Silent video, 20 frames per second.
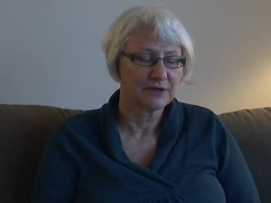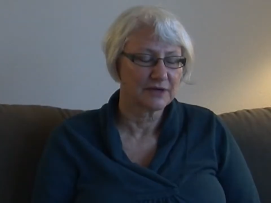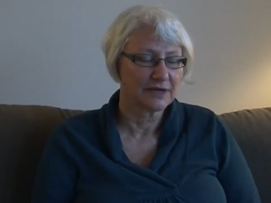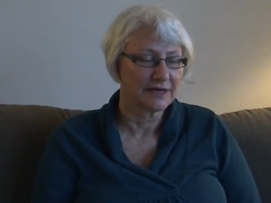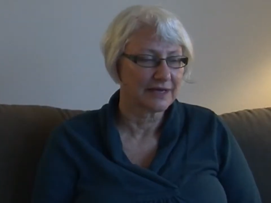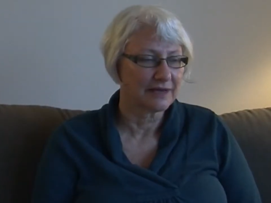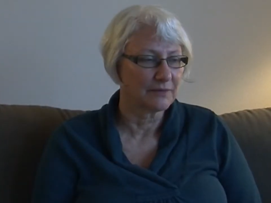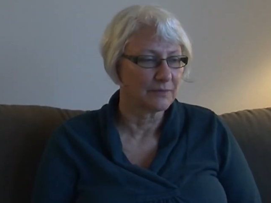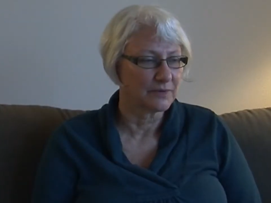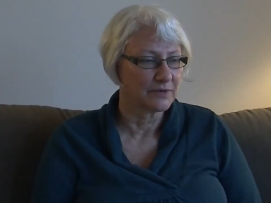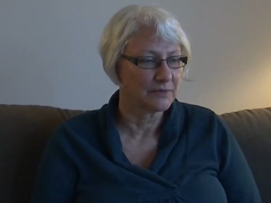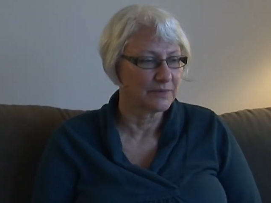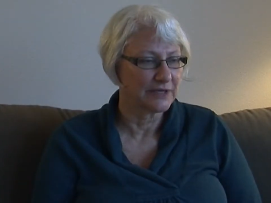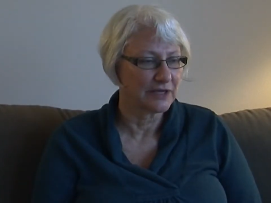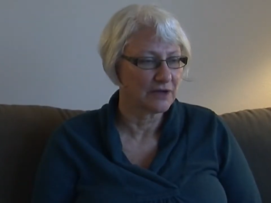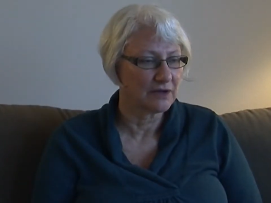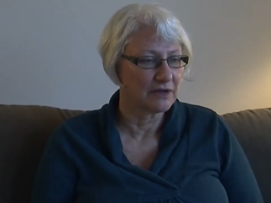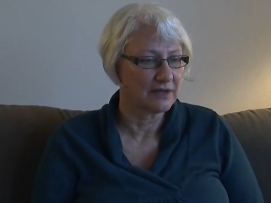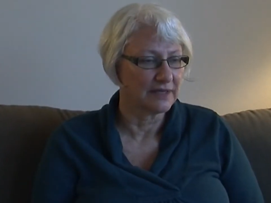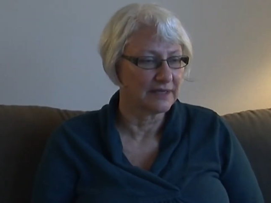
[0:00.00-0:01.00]
God, what do we
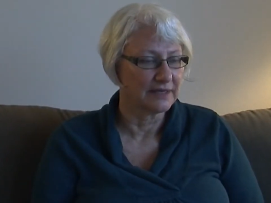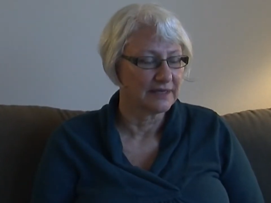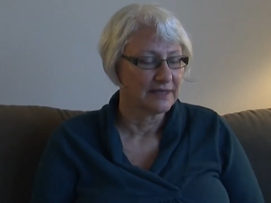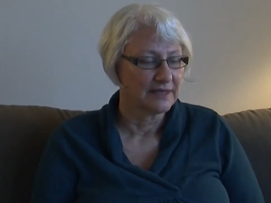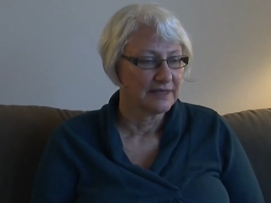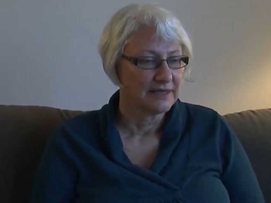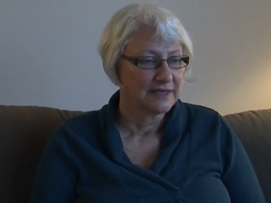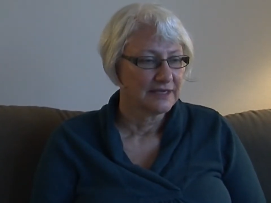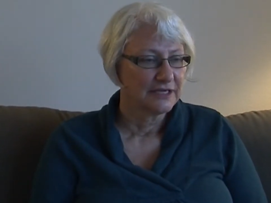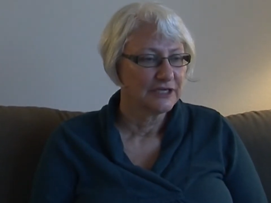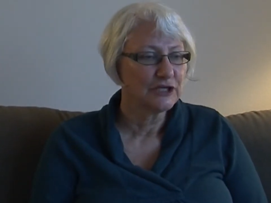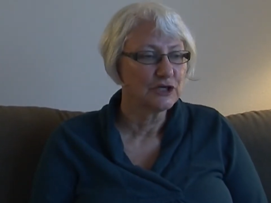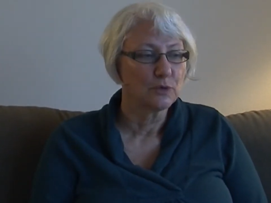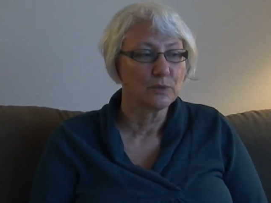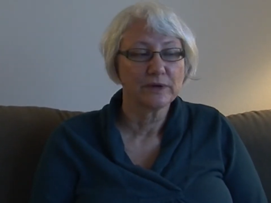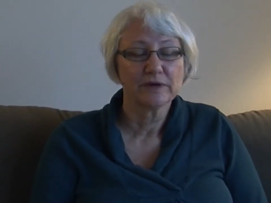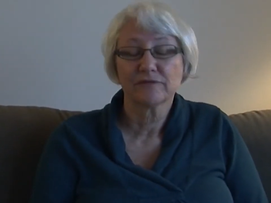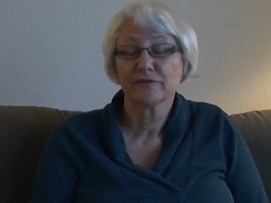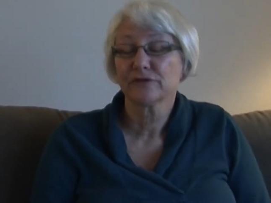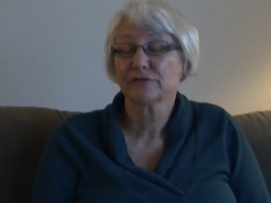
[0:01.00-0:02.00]
call it? You know,
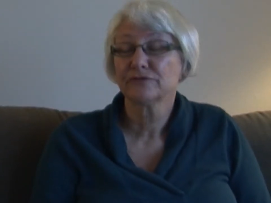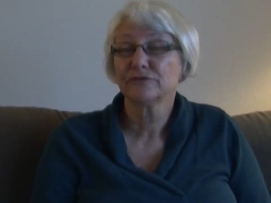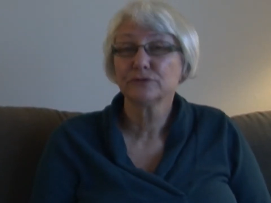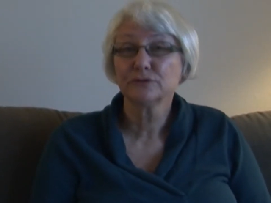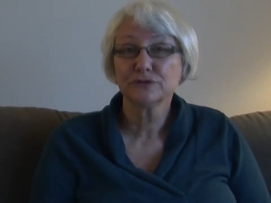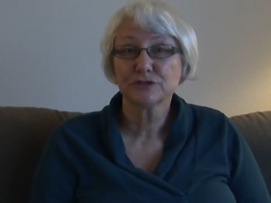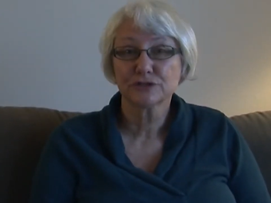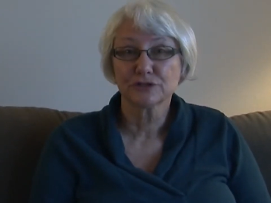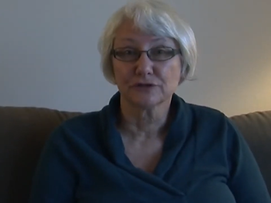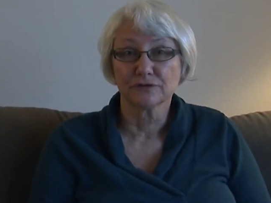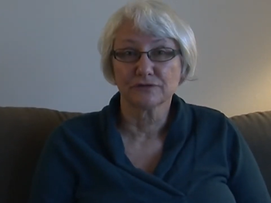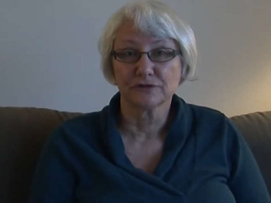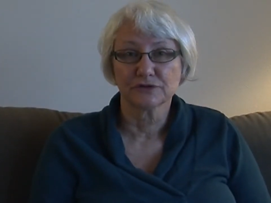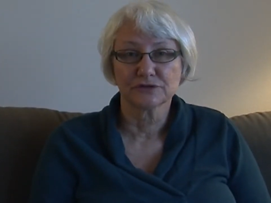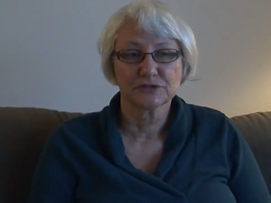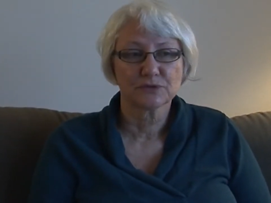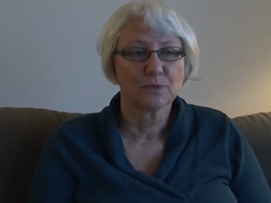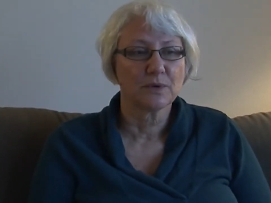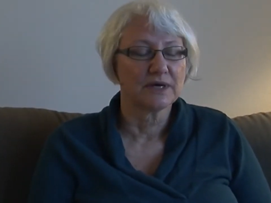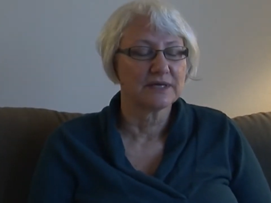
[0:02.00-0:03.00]
whatever the food
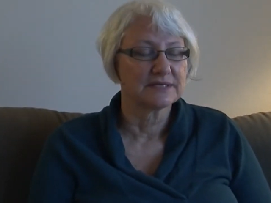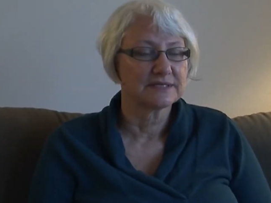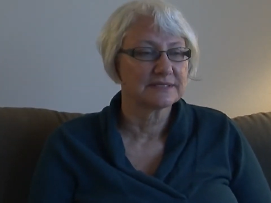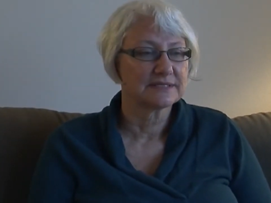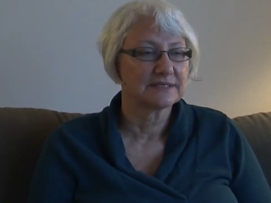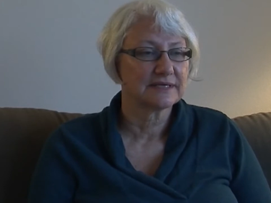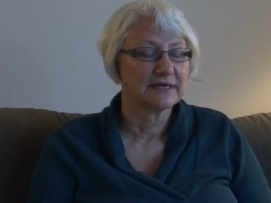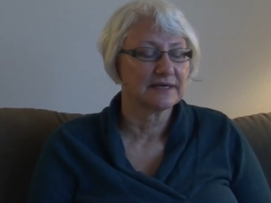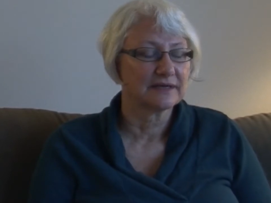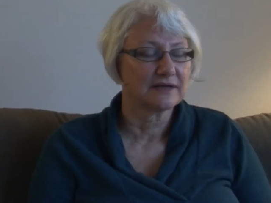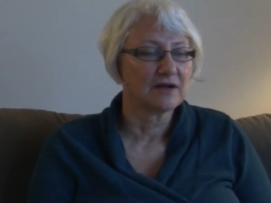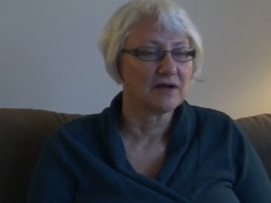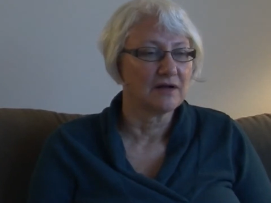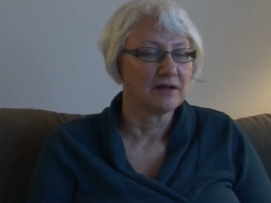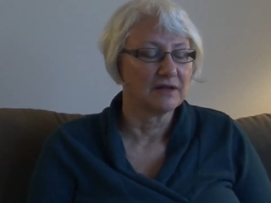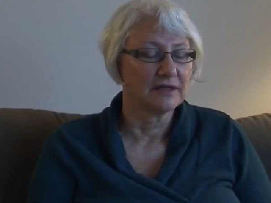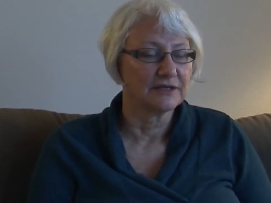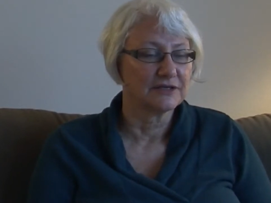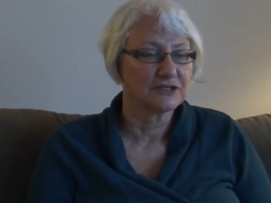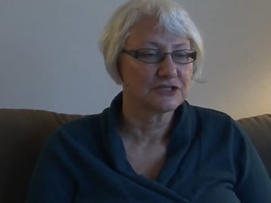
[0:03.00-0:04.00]
service was at
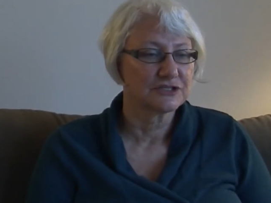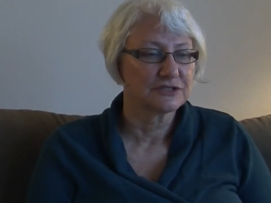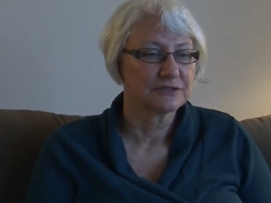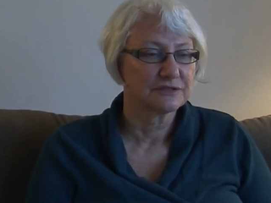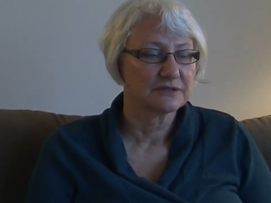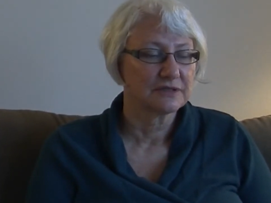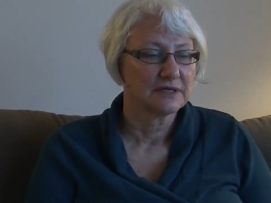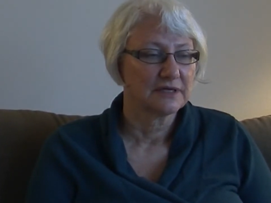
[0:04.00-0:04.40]
college.